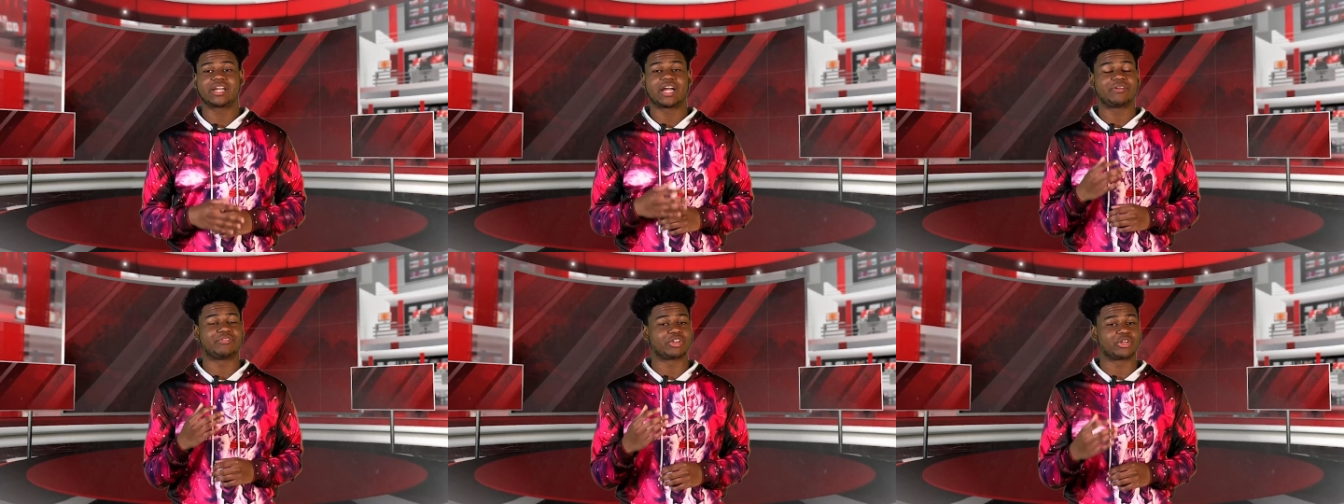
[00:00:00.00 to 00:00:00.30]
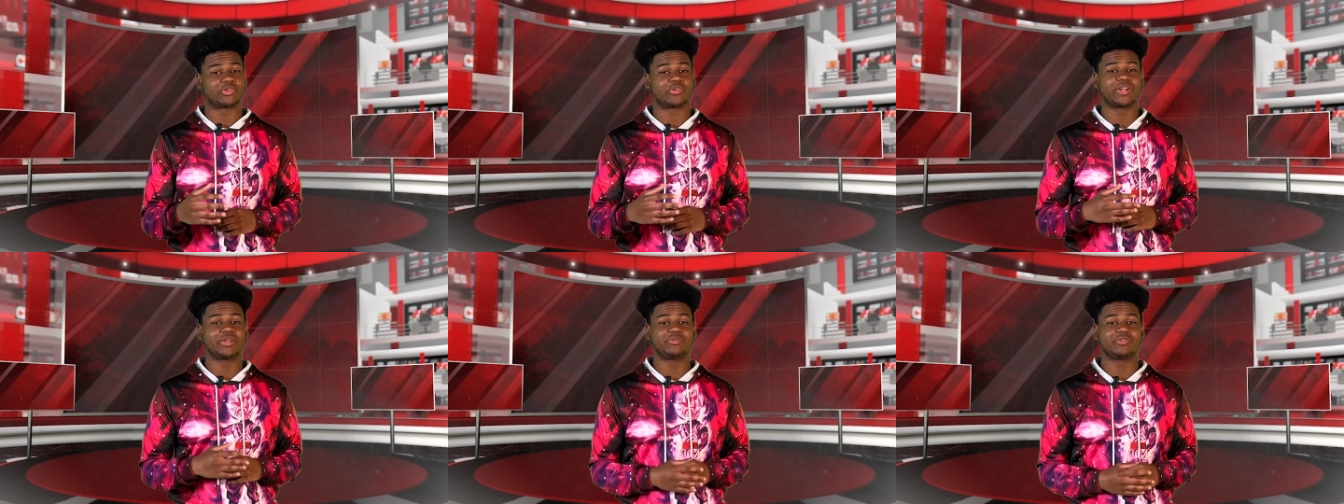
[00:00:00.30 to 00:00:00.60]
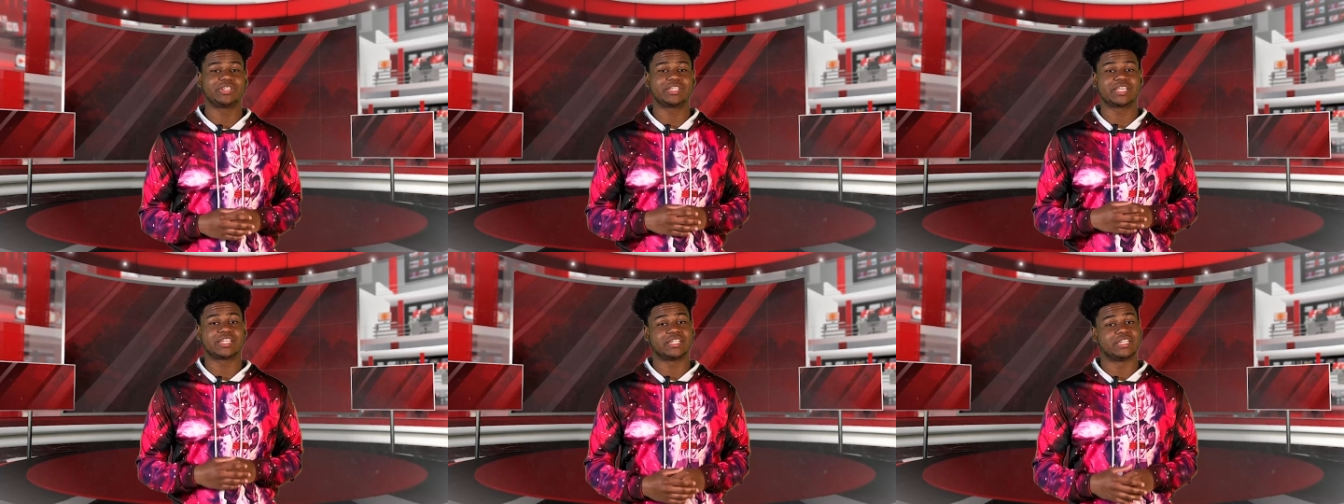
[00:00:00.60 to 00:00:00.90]
Have a great
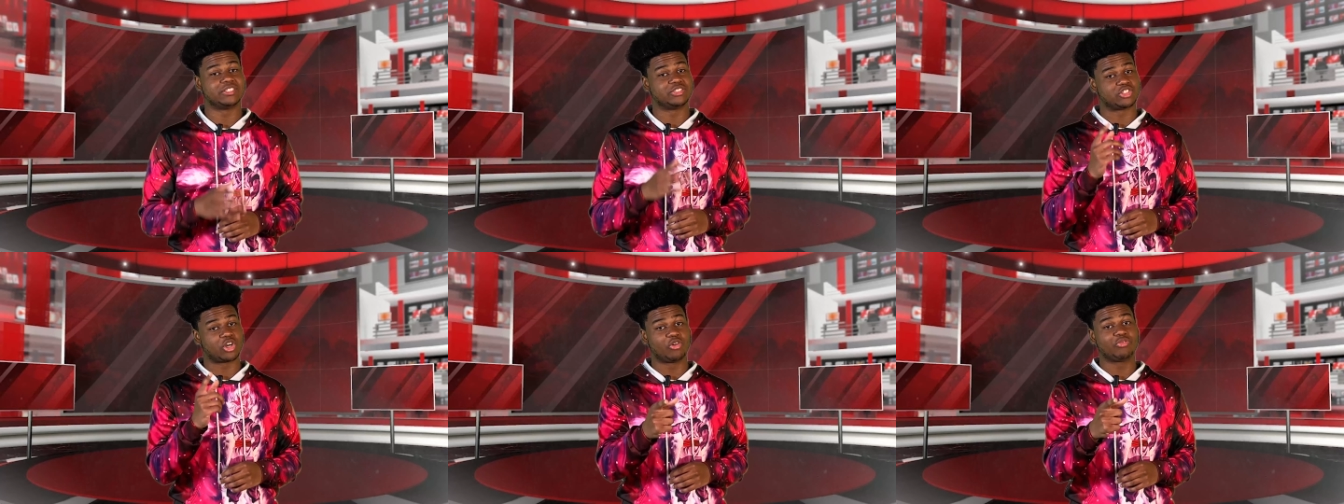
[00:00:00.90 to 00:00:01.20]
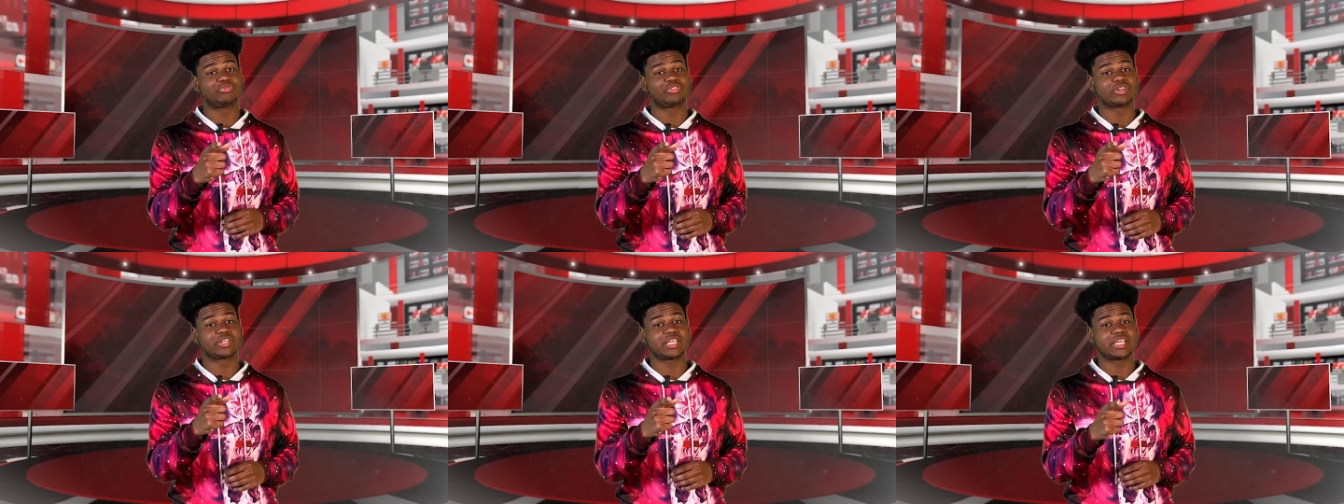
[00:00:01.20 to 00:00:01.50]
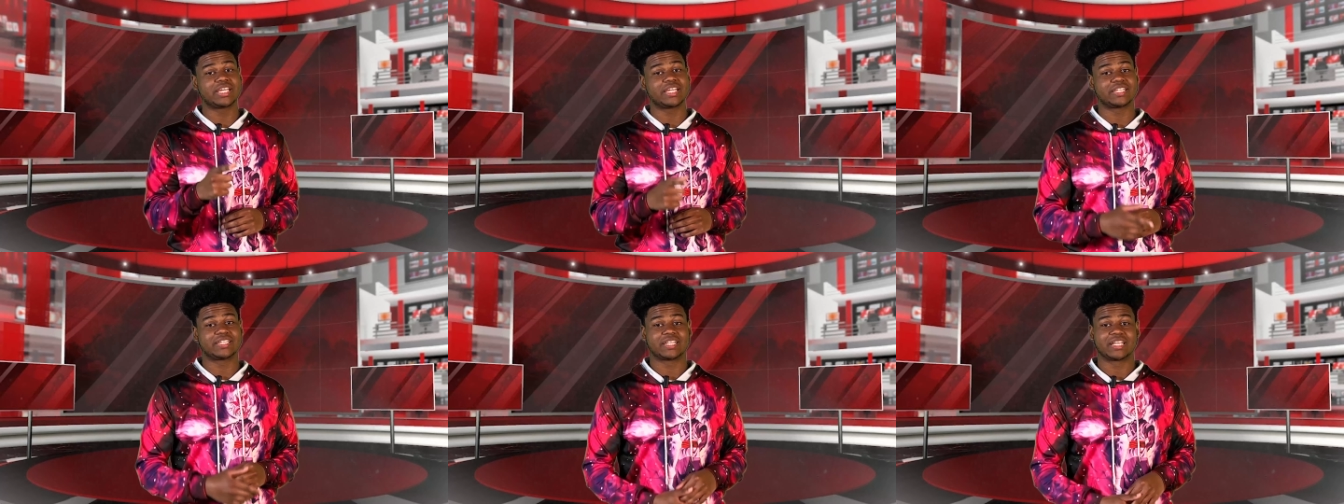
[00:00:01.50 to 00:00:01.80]
weekend. And don't
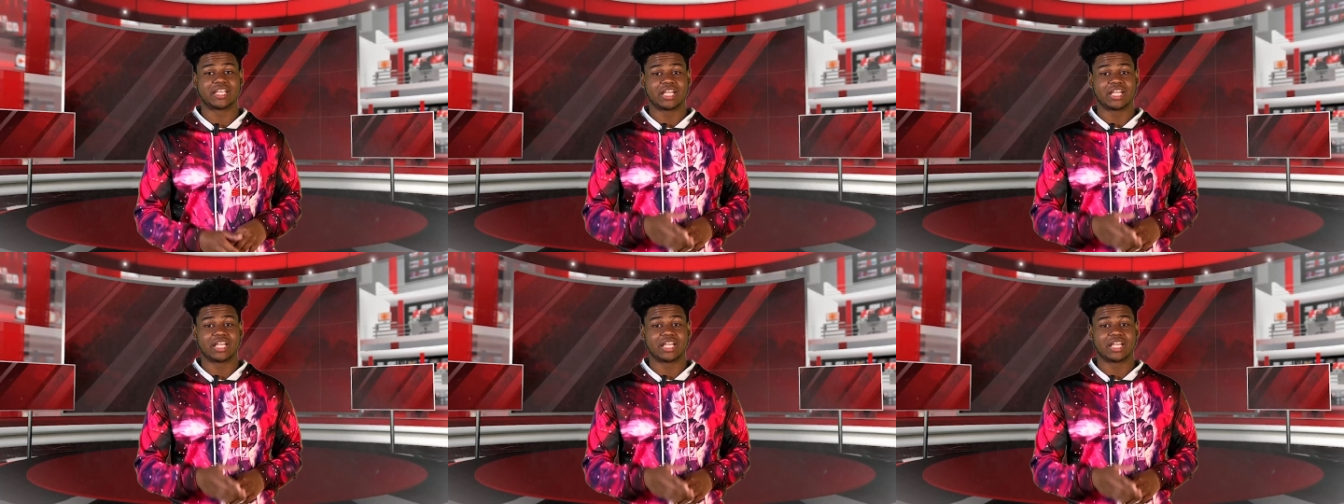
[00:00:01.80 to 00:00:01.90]
forget,